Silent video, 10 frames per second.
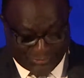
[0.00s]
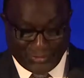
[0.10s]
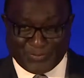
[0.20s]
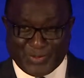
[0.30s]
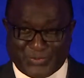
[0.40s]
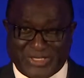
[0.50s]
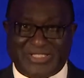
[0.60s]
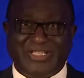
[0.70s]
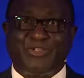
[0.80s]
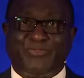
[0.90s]
from the
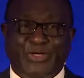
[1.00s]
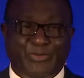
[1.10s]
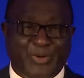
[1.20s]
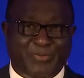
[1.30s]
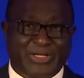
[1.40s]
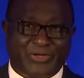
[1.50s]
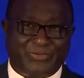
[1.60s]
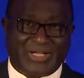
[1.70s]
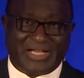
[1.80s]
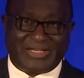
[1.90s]
President of the Republic of
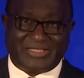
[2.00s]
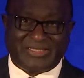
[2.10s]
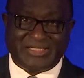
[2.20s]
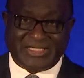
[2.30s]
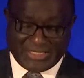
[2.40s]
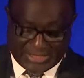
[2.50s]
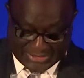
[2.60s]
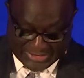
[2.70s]
Ghana, His